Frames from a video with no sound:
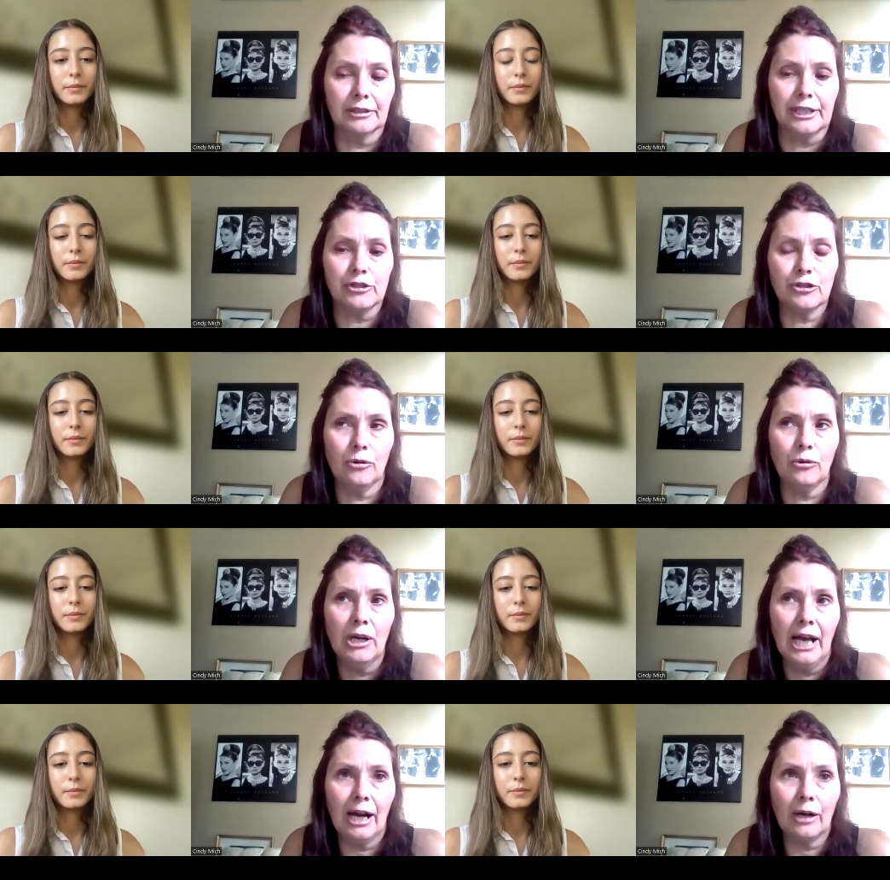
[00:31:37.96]
Speaker 1: clearly.
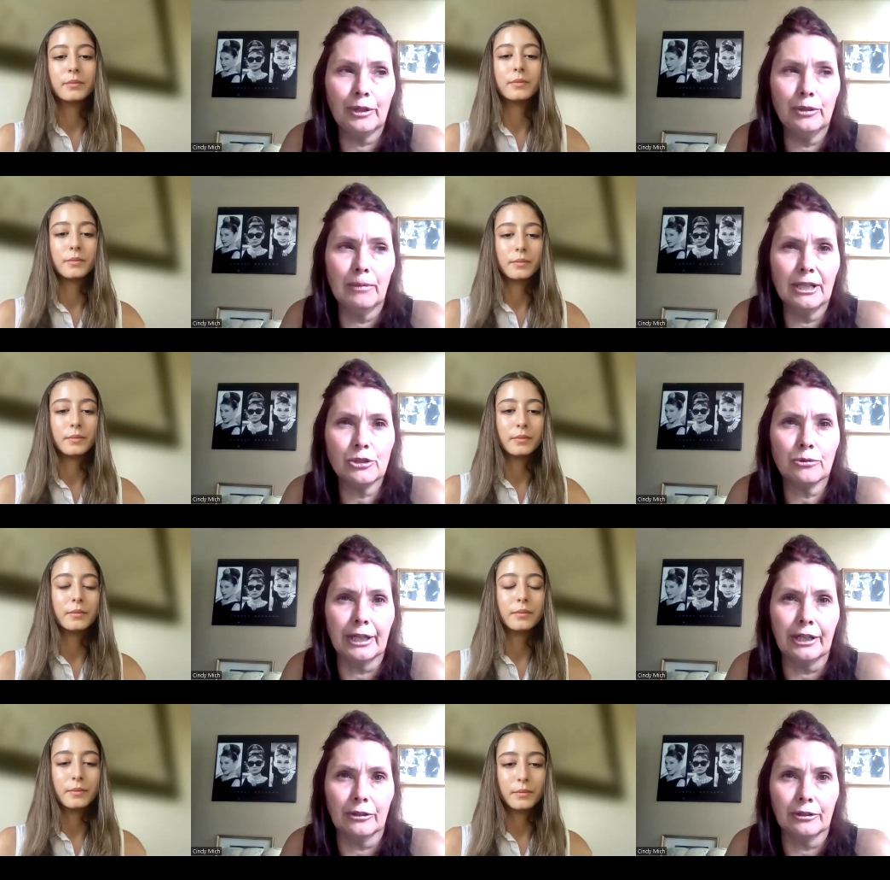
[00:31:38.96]
So, how are you
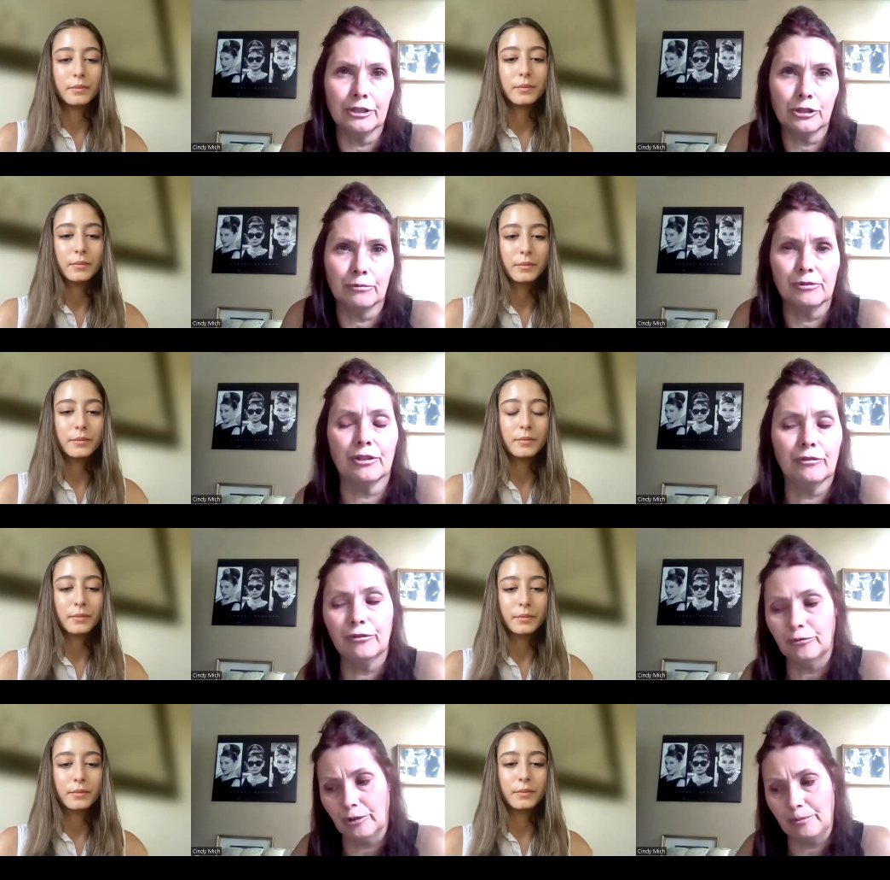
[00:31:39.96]
mentoring her in terms
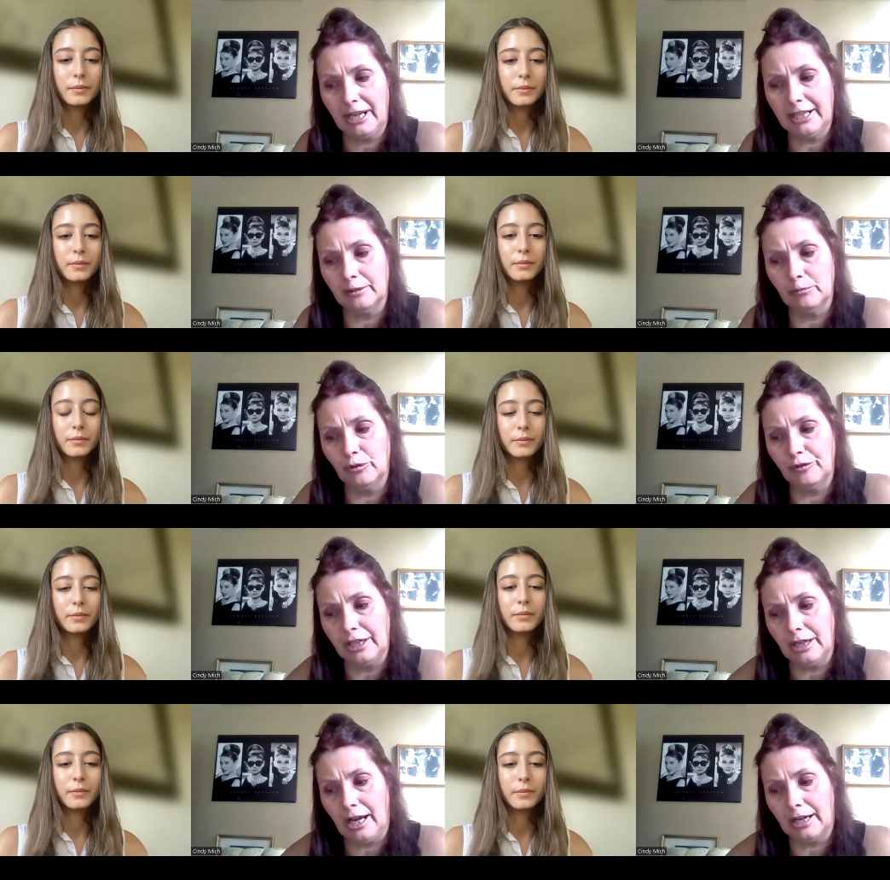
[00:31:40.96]
of when making the
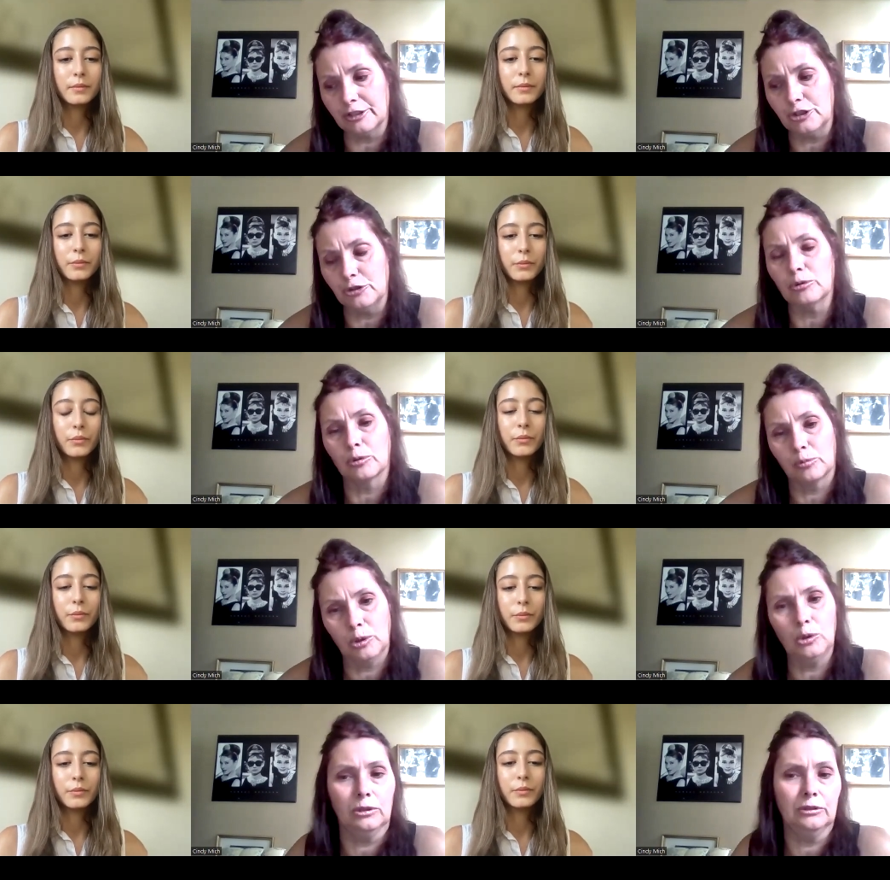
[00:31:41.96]
movie and how to do
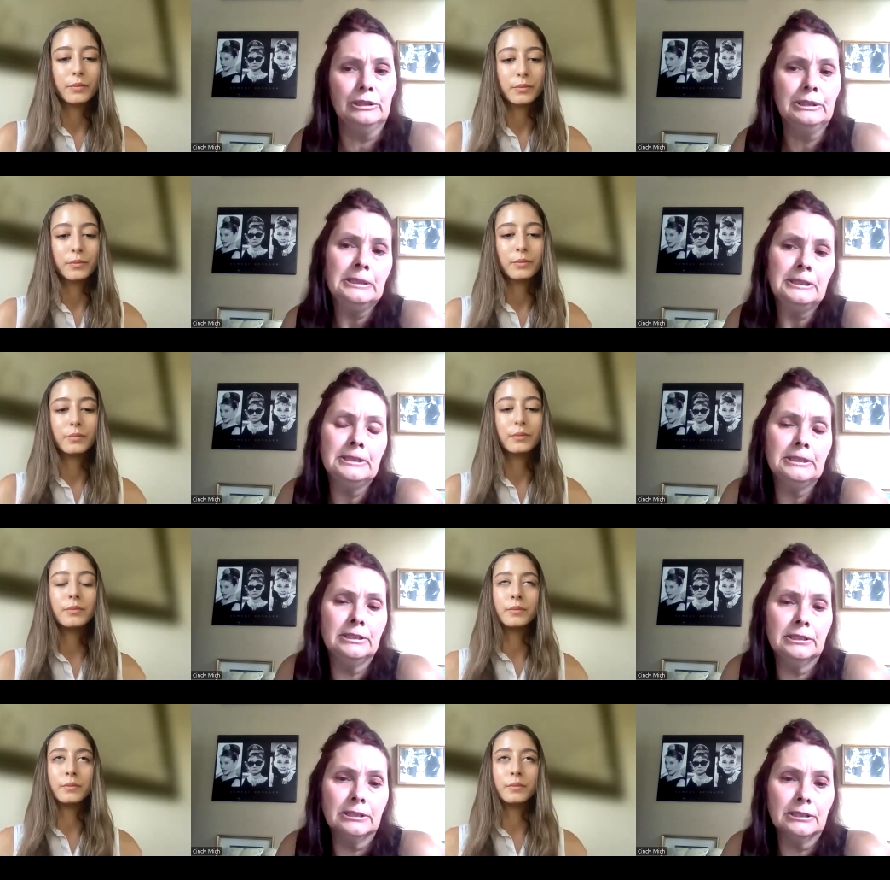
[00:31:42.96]
her role?
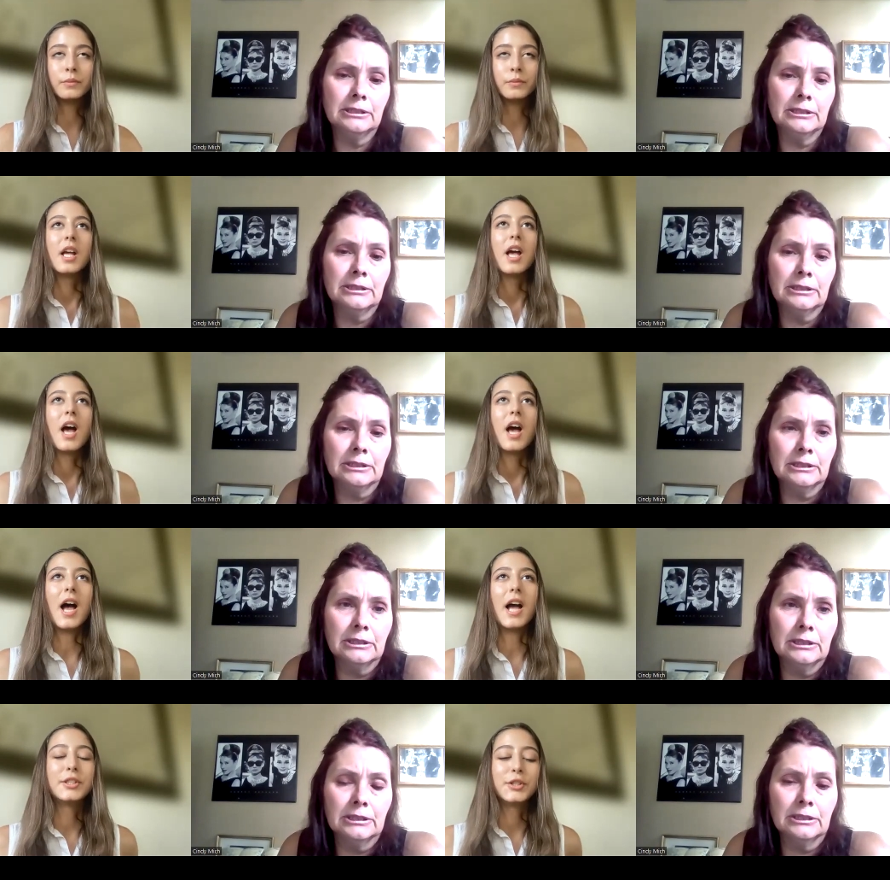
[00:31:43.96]
Speaker 2: Mm-hmm.
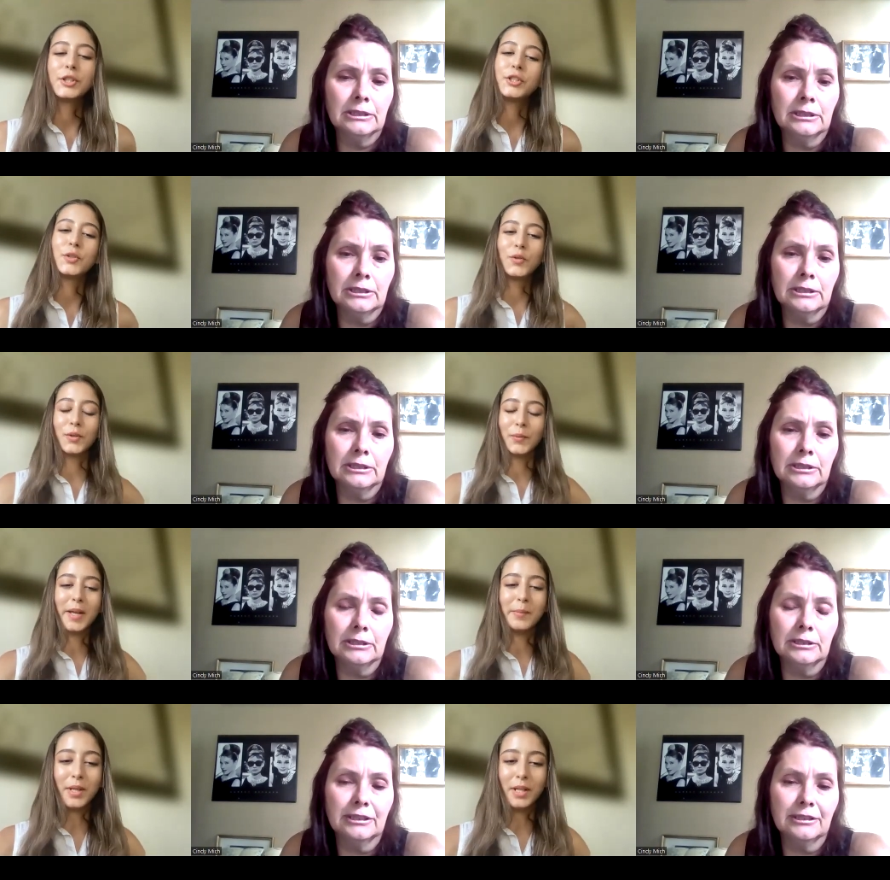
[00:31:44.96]
I searched for the
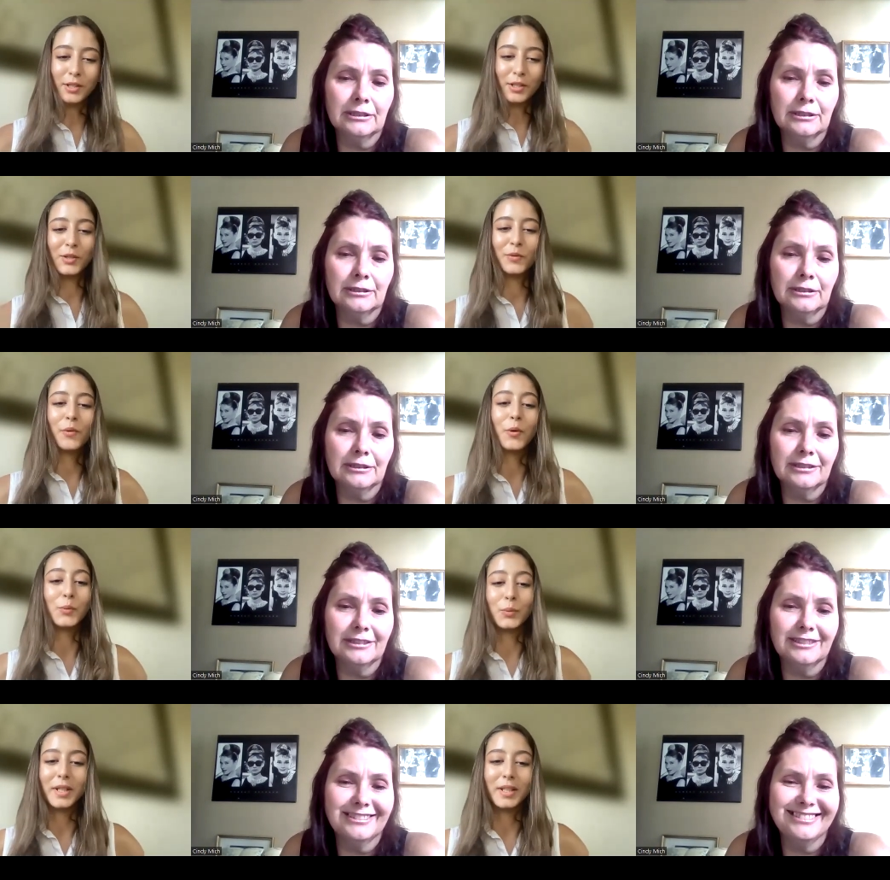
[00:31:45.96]
right peaches for a
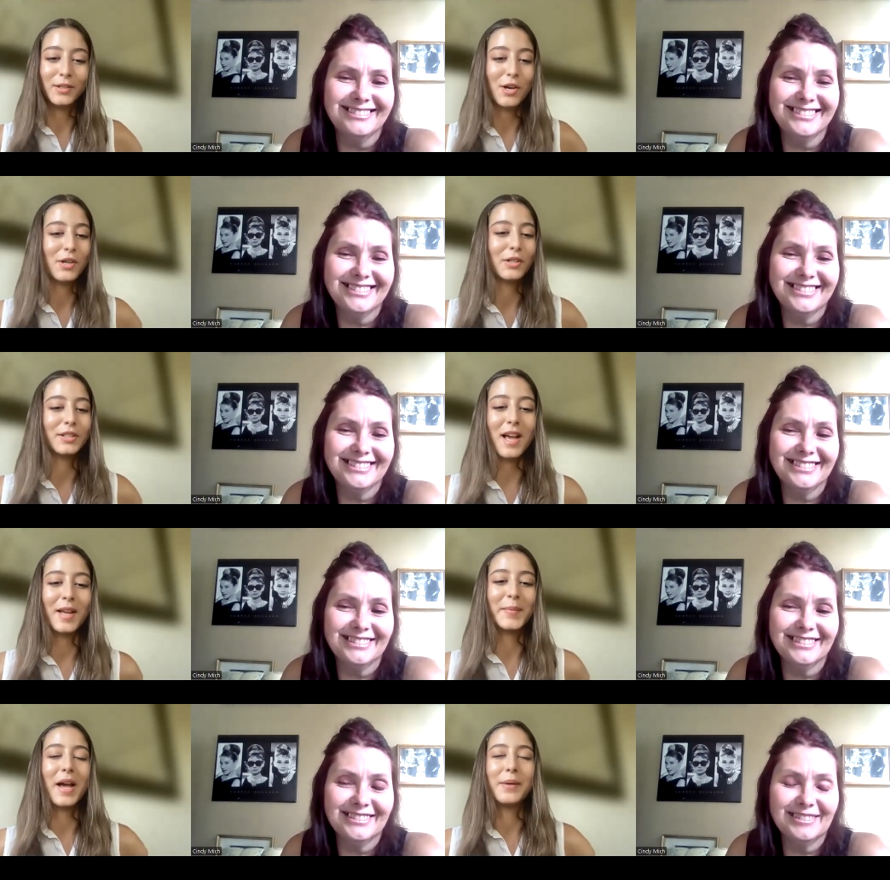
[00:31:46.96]
really long
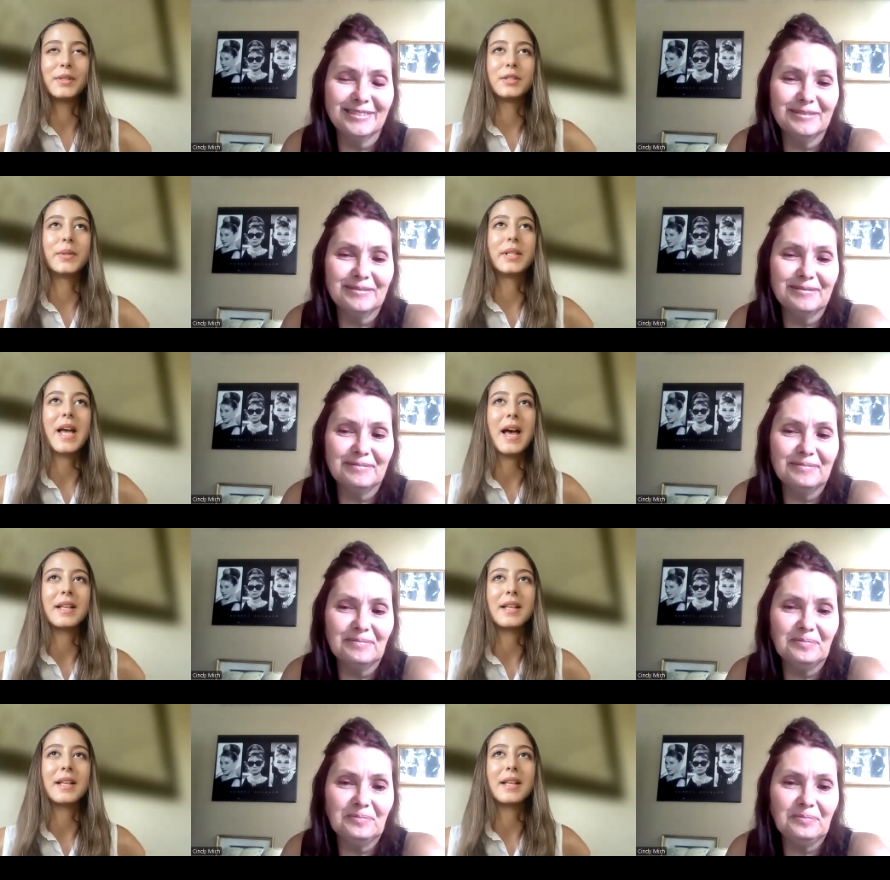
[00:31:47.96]
time. I was doing
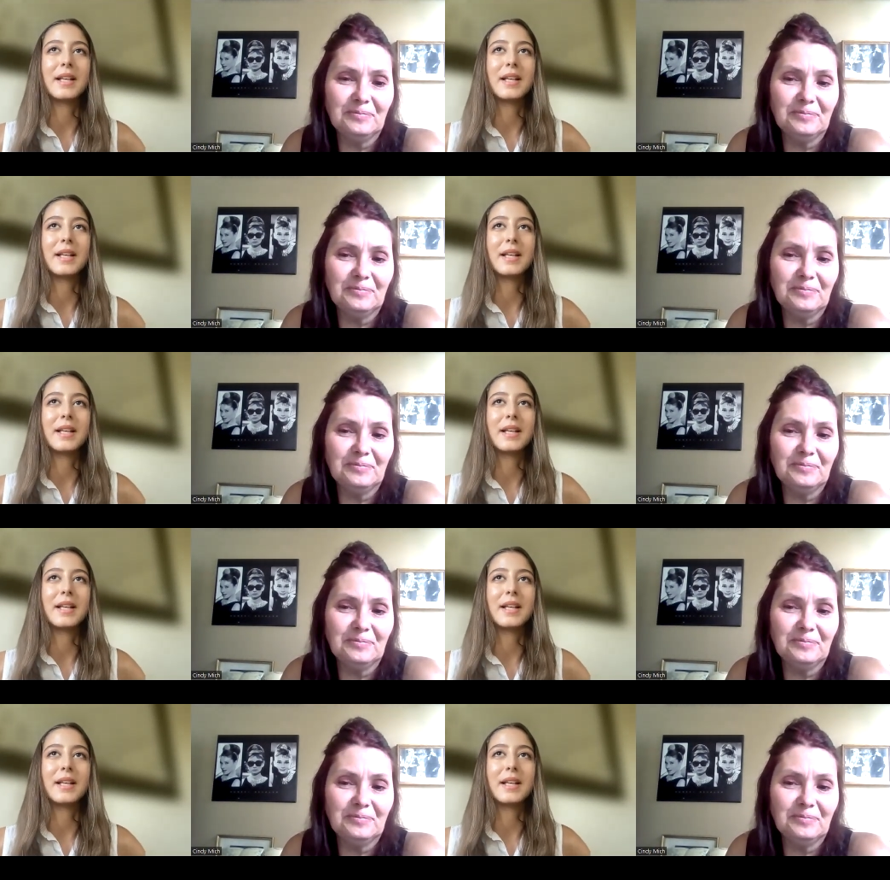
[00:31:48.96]
casting for